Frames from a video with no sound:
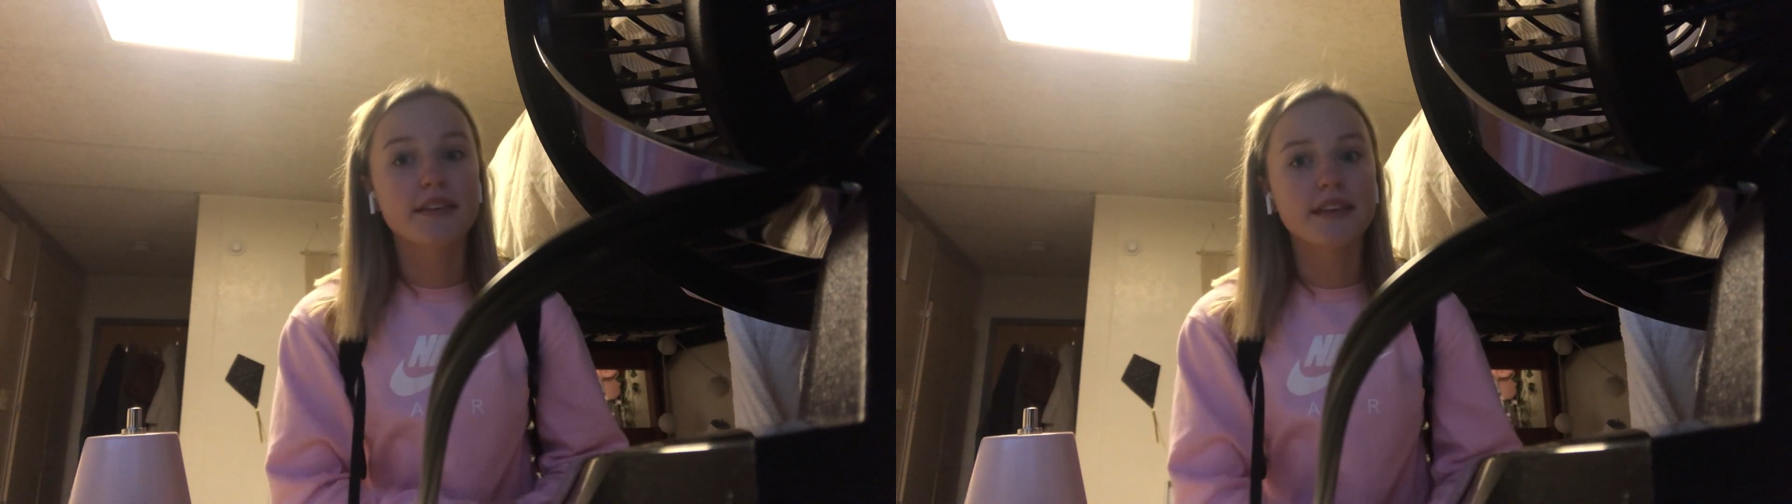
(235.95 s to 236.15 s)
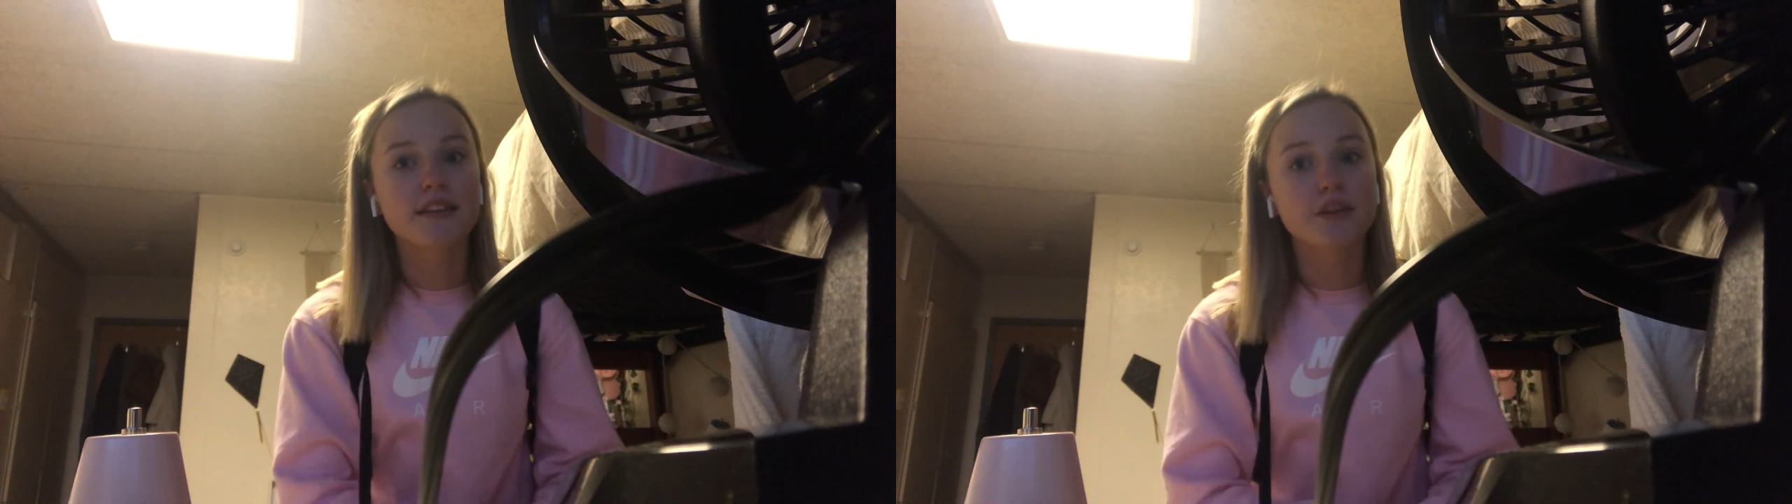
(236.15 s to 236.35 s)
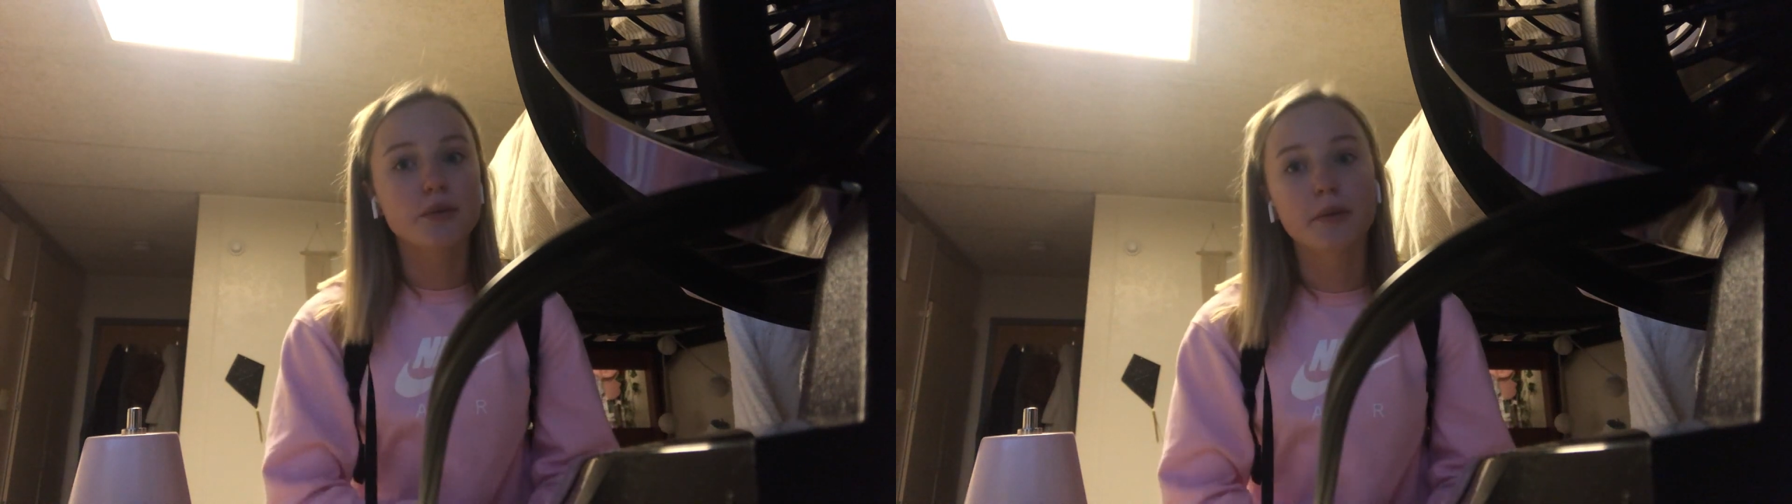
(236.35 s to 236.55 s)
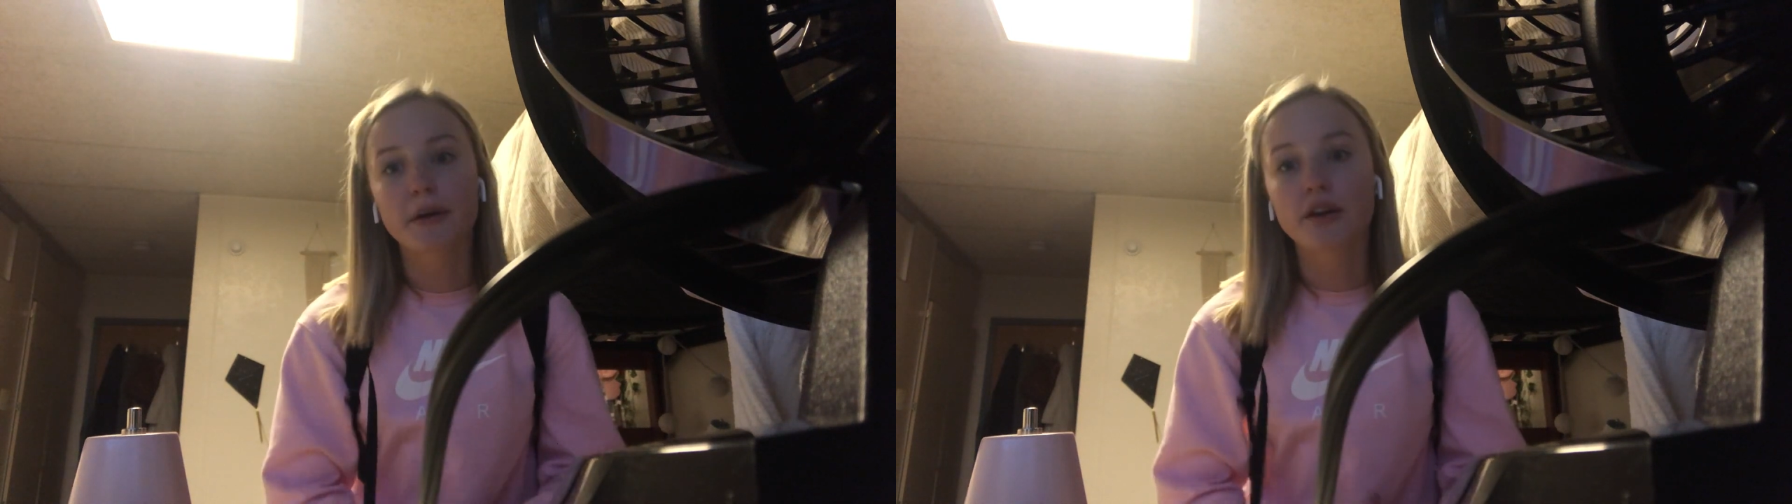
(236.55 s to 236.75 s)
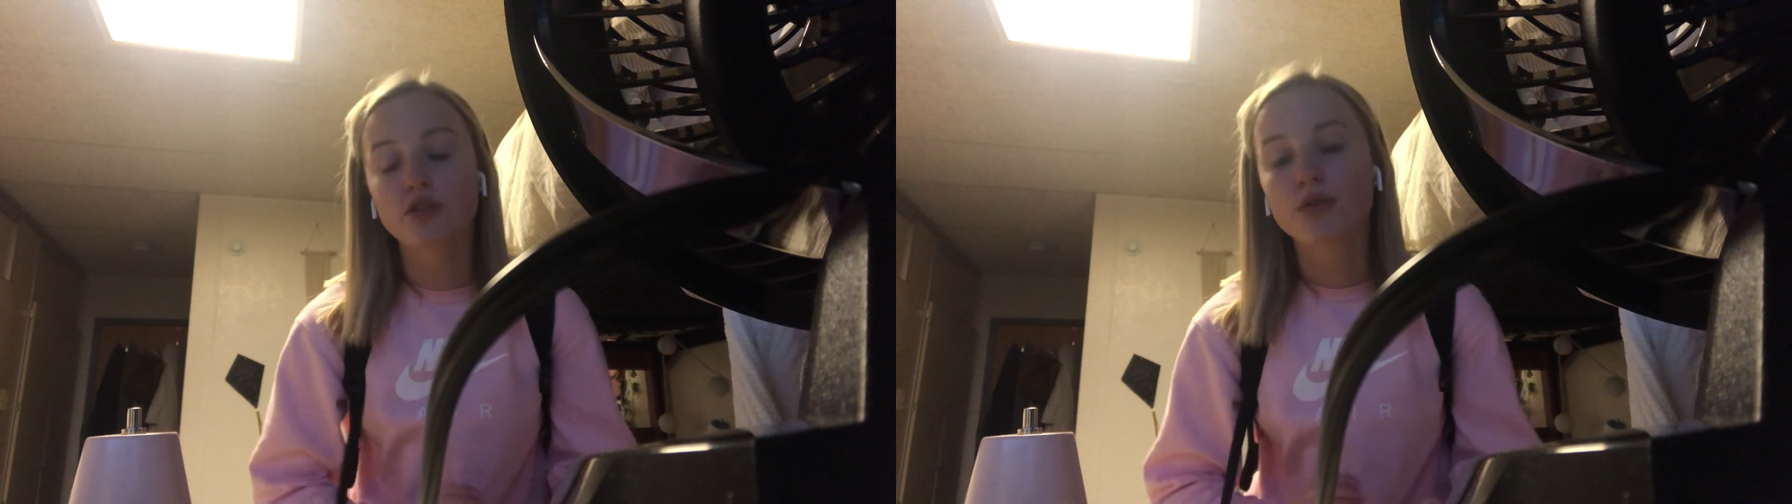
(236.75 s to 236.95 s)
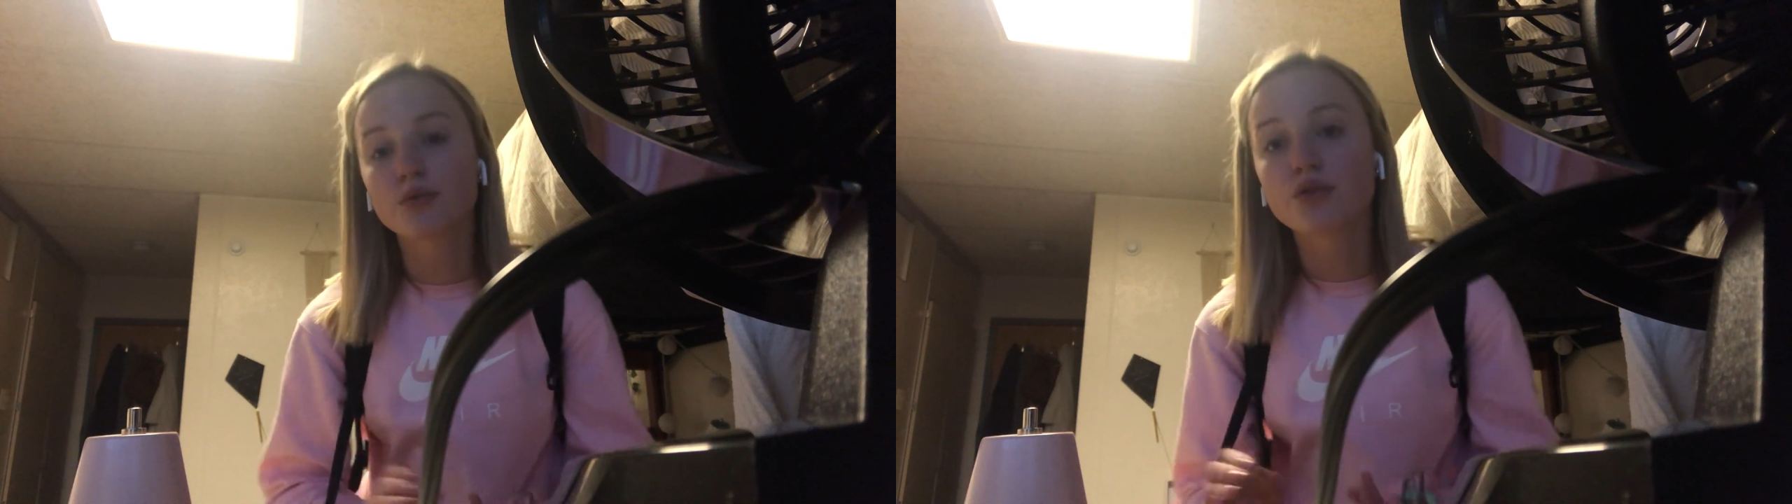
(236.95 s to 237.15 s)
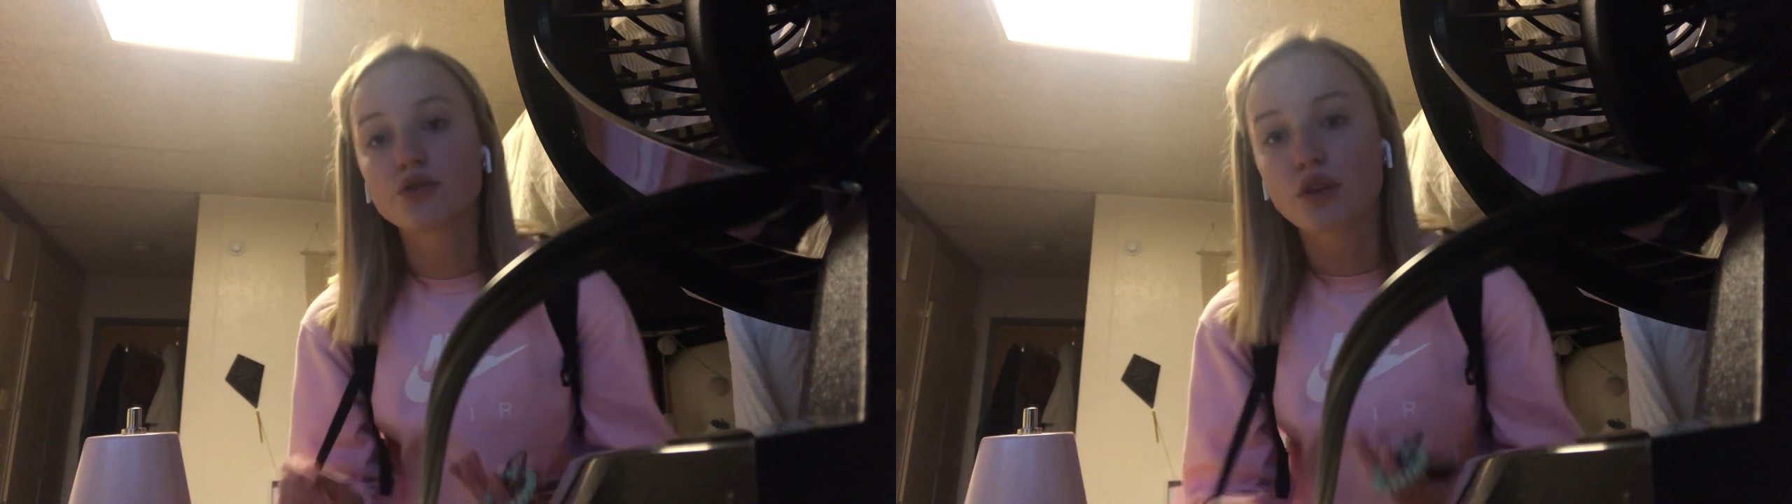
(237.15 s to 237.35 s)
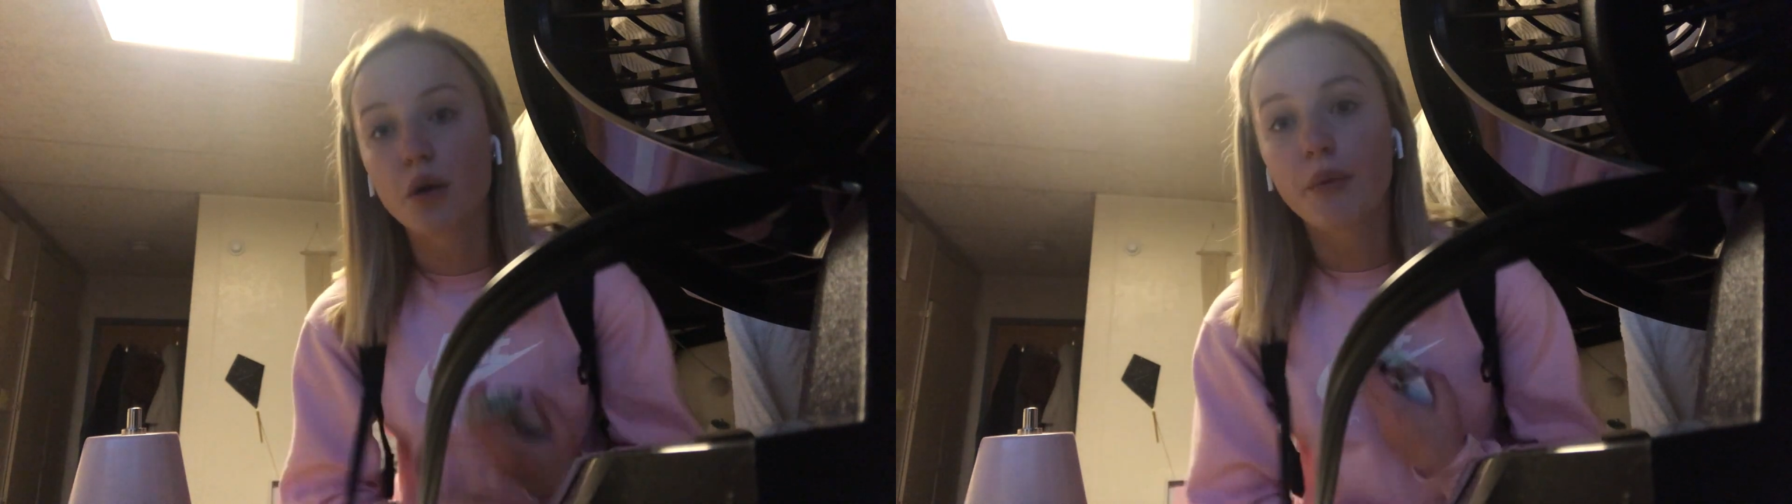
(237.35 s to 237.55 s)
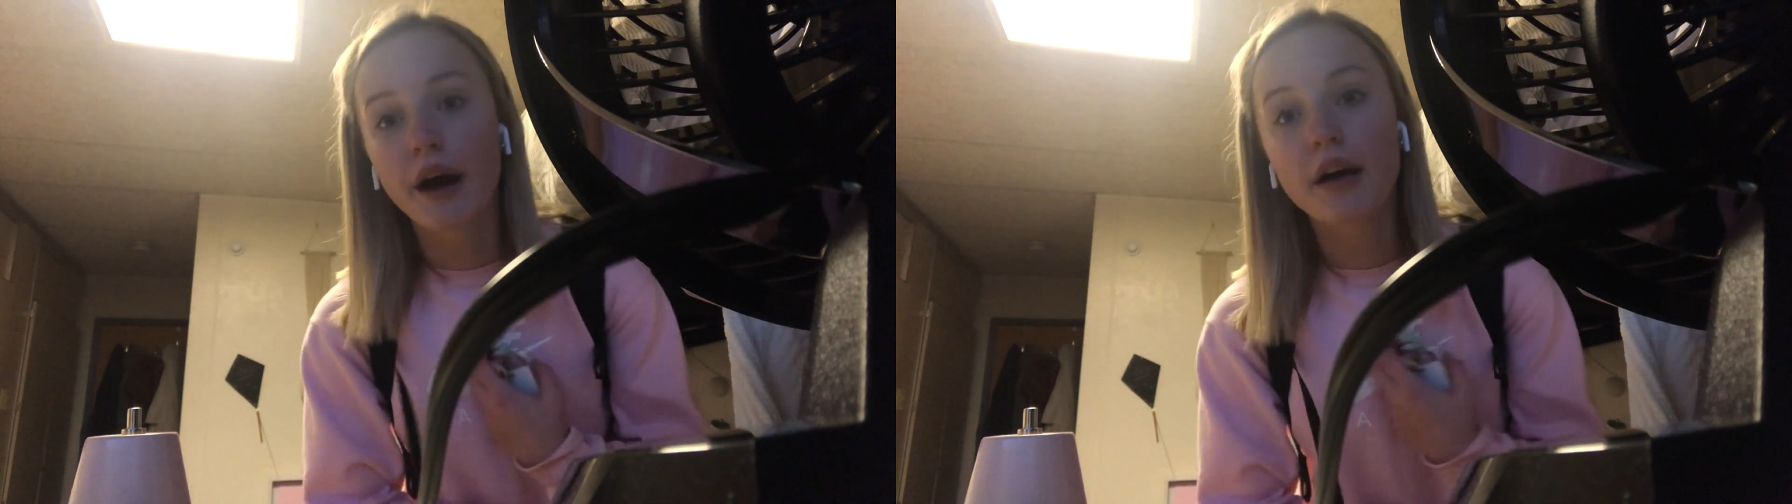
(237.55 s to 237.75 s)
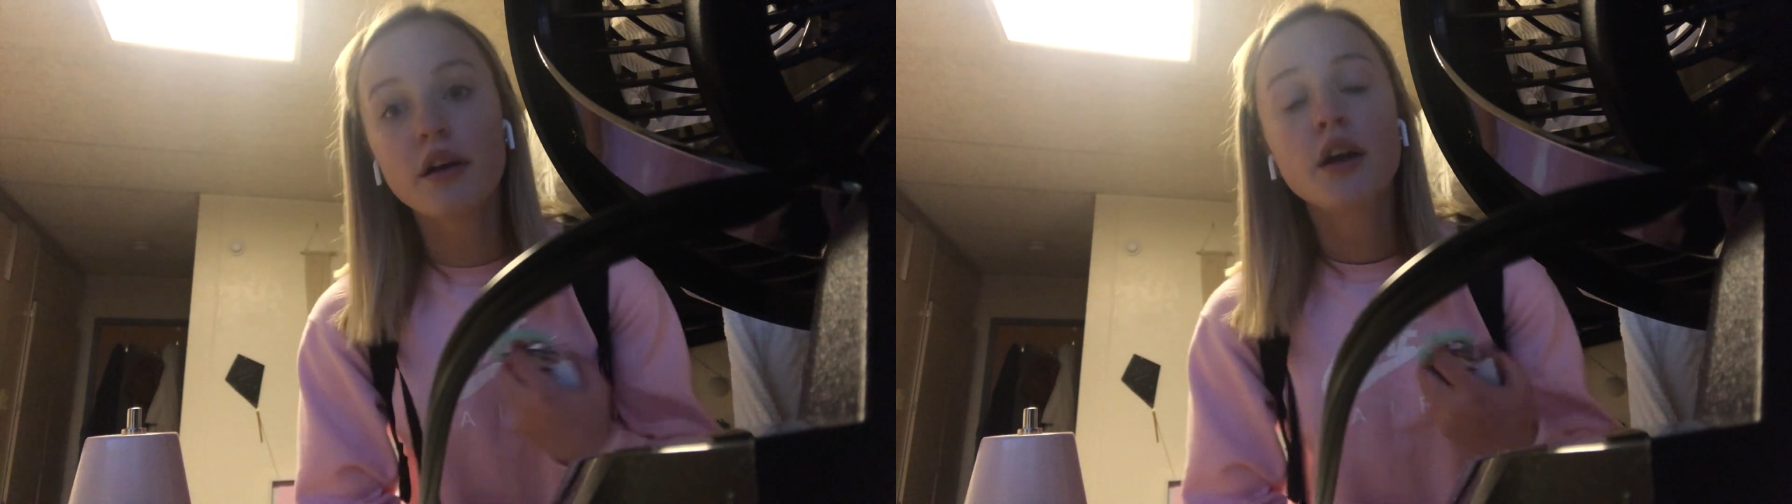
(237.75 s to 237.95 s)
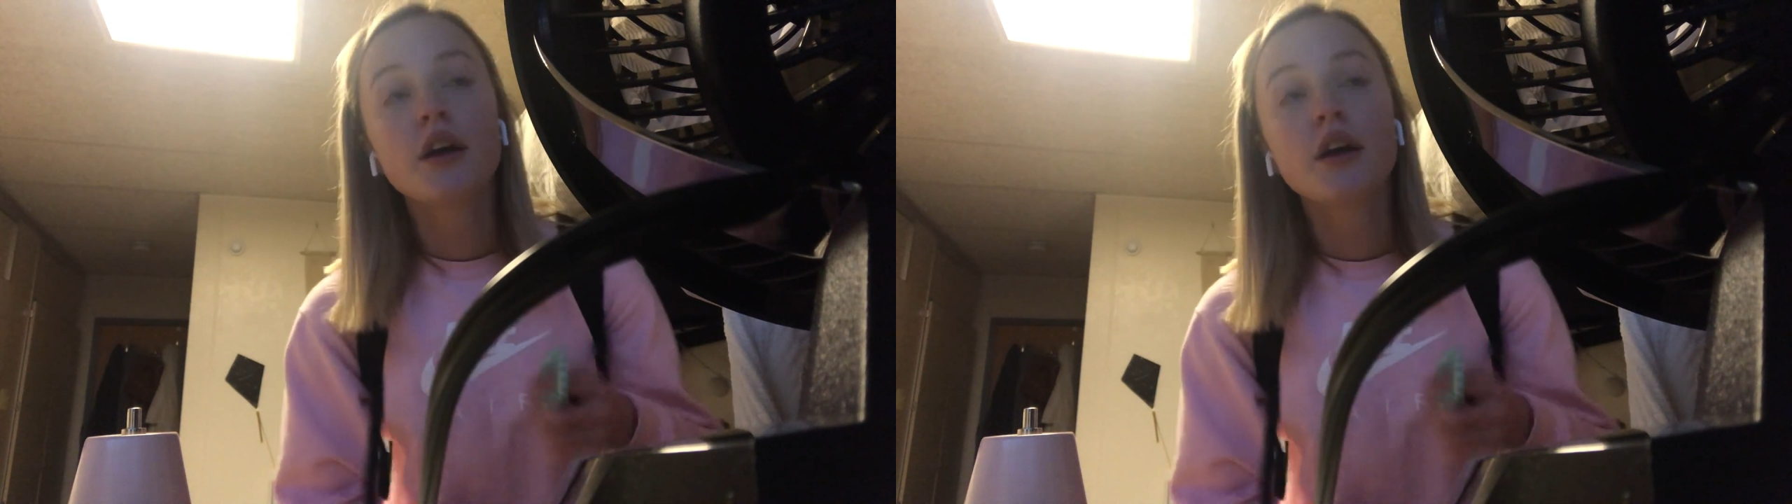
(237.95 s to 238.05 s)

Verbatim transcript: CSU prepares you so well.